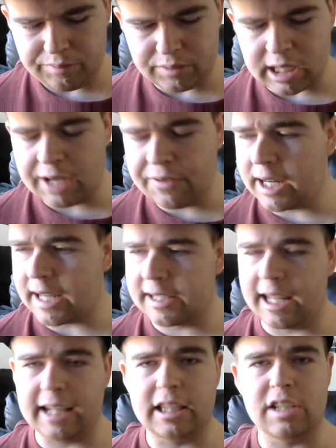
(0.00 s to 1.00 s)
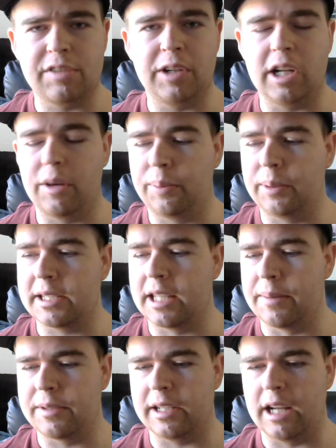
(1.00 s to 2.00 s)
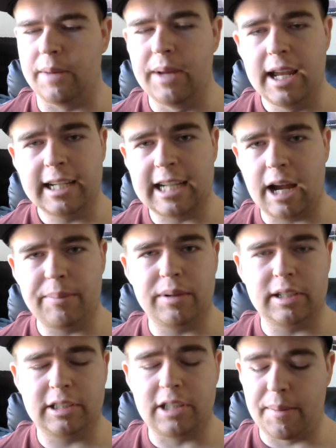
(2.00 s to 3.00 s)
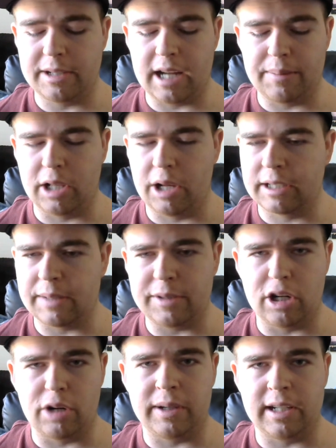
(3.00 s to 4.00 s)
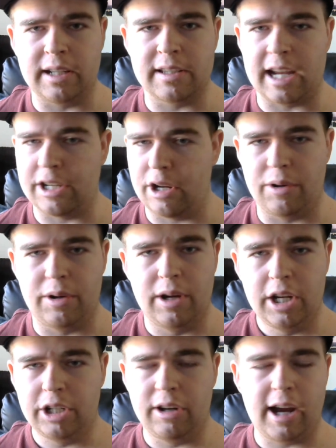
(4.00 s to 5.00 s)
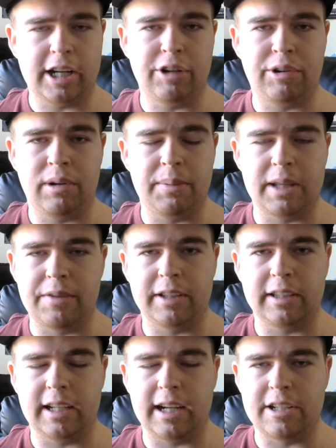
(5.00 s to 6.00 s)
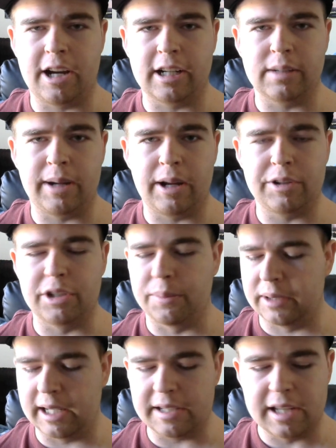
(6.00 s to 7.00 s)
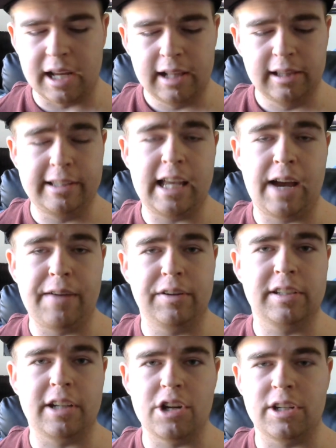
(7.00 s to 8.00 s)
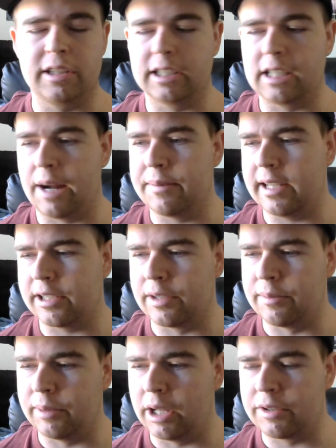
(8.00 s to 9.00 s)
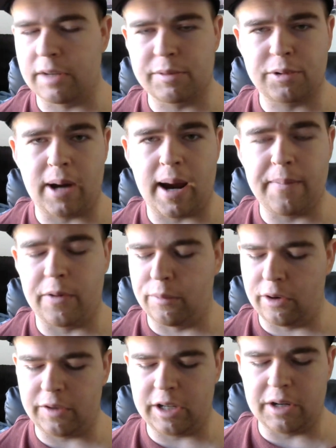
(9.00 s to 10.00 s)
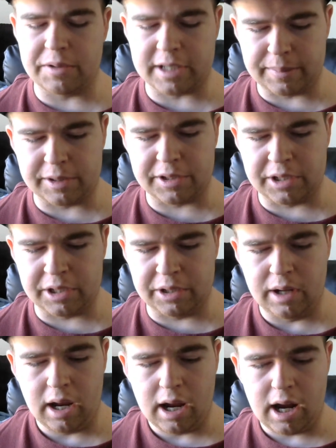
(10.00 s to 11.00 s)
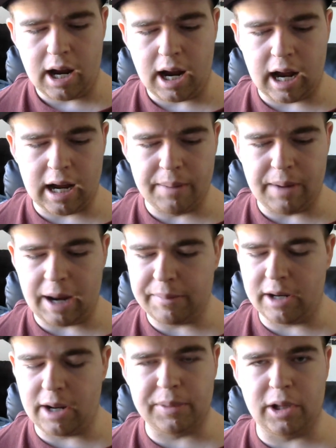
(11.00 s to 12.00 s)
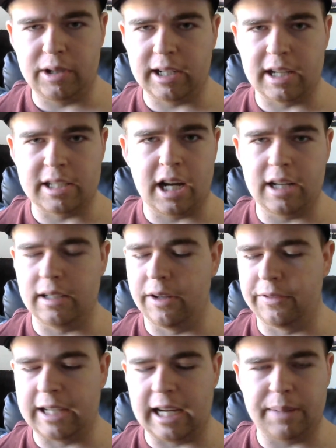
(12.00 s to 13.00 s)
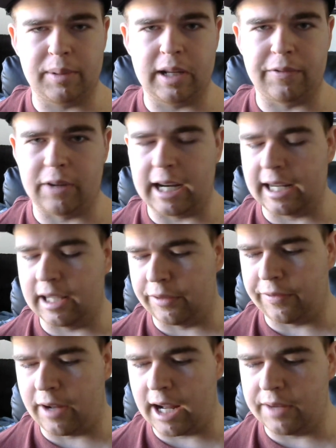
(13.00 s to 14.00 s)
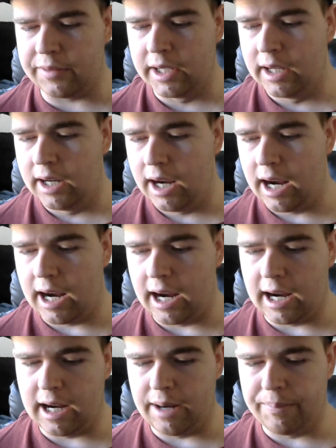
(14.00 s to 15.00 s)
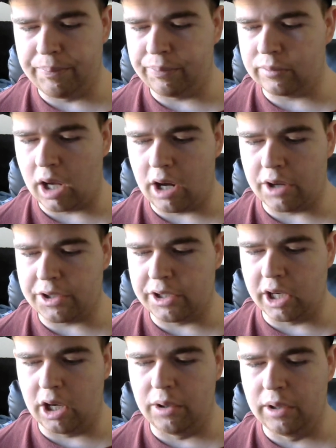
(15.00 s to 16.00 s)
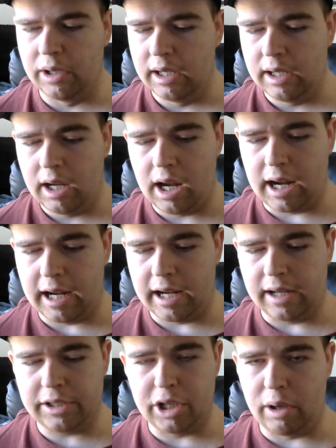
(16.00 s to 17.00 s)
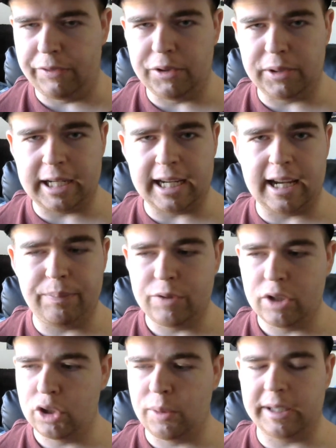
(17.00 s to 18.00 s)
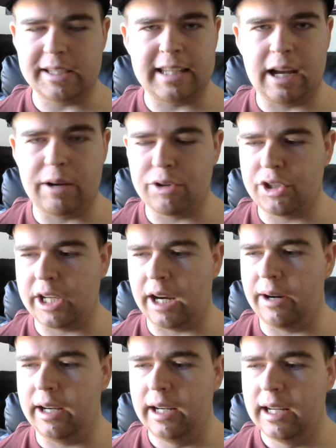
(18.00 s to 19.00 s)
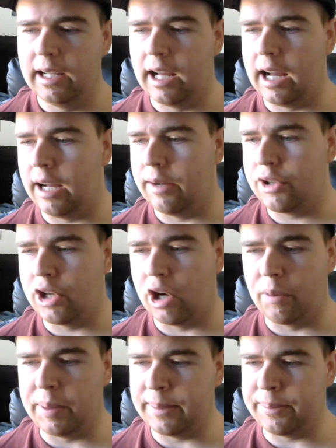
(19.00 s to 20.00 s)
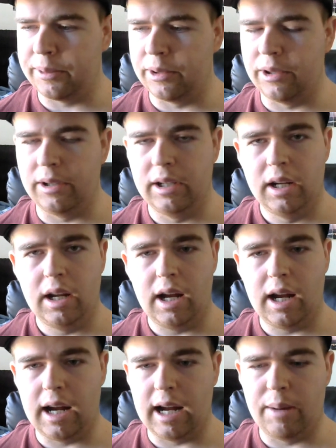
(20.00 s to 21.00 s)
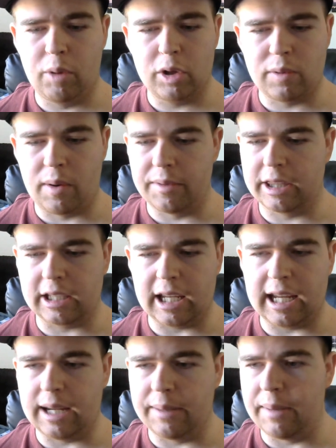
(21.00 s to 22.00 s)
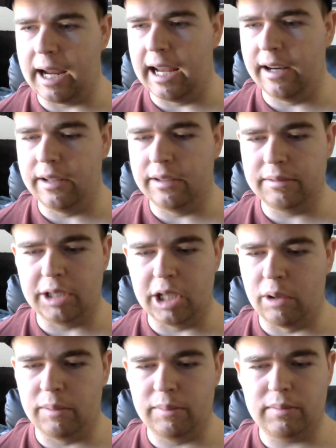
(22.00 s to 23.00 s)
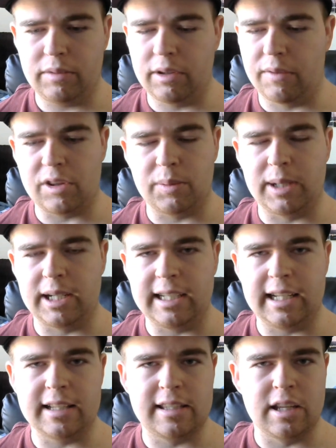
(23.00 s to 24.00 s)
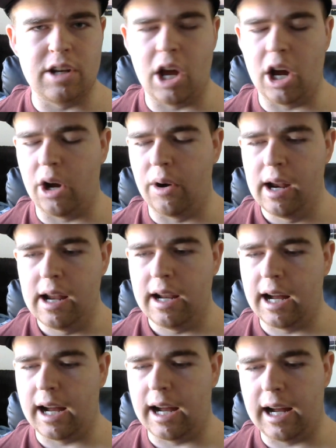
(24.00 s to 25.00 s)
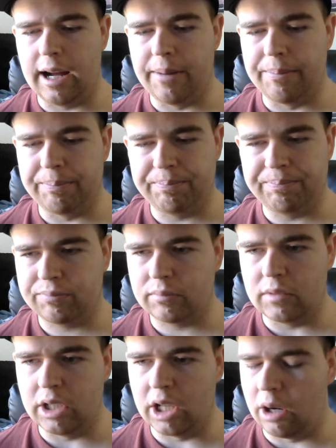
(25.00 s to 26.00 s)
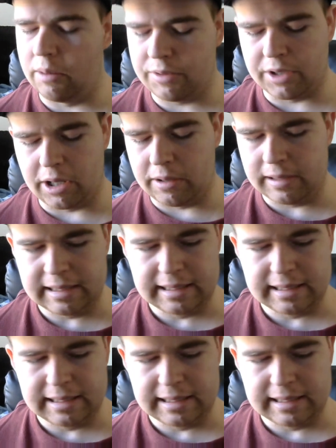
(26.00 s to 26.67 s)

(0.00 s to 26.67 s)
If you guys like this video, please thumbs it up. Comment, comment down below. Give me your opinions. I know you're not going to agree with everything that I talk about, so please, let's have a discussion in the comment section below. Subscribe for more videos coming soon. Um, I've been uploading a ton of gameplay for Halo five. Um, also... Uh, you know, if you can, tweet this out, share it, uh, show people um, what's wrong with the game, and, you know, three forty-three needs to know, um, you know, so